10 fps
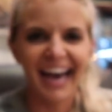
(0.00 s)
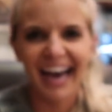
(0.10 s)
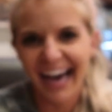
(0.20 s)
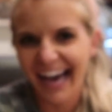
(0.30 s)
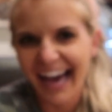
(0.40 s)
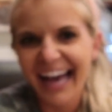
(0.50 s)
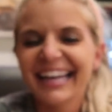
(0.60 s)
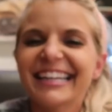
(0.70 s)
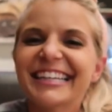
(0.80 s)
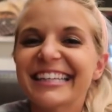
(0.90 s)
oh, look
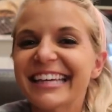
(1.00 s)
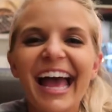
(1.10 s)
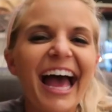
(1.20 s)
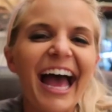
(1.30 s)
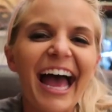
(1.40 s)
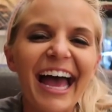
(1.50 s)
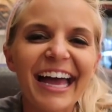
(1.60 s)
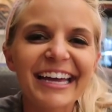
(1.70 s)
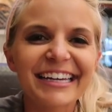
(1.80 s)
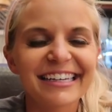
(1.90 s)
how beautiful
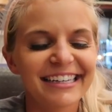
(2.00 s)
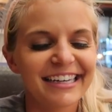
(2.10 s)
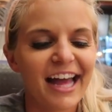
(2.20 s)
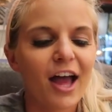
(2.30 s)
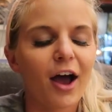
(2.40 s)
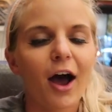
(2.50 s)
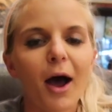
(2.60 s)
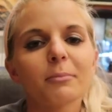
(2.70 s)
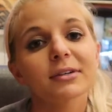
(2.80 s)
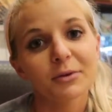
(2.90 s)
Yay. she is.
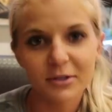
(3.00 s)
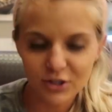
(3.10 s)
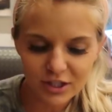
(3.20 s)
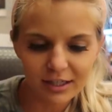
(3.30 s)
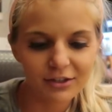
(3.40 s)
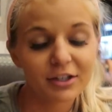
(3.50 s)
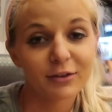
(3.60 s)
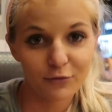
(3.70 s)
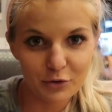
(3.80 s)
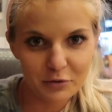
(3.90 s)
Um, can we just take a look at
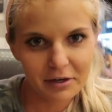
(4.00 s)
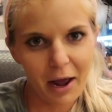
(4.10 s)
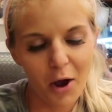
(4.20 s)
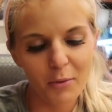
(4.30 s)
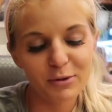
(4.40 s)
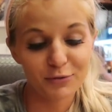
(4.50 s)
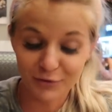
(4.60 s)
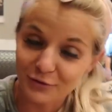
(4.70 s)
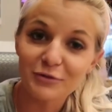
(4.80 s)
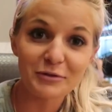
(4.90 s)
the food and how beautiful
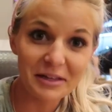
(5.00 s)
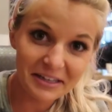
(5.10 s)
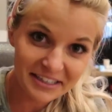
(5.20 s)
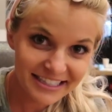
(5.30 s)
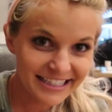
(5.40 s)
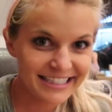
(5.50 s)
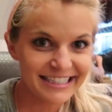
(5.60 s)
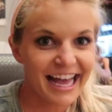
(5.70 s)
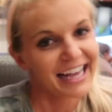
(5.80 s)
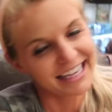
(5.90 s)
the food looks?
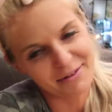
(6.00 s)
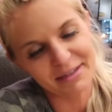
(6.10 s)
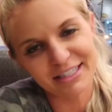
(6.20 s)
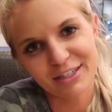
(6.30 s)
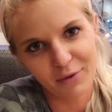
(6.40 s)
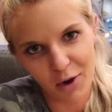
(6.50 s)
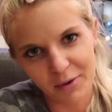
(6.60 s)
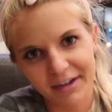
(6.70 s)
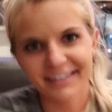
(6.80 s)
Because I can't wait to try